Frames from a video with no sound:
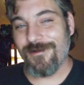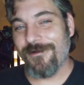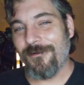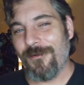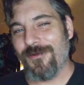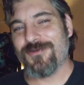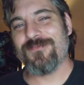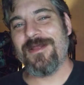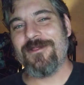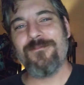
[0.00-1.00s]
It almost
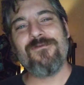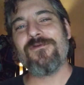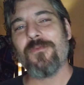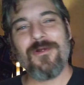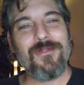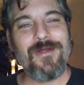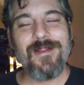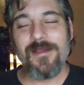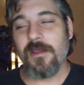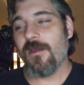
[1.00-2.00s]
made the movie worth it.
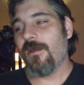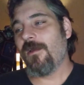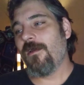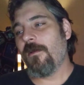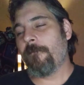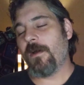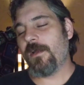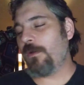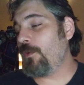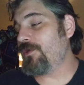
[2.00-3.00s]

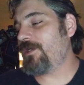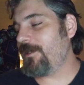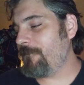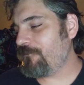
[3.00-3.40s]
But we'll see.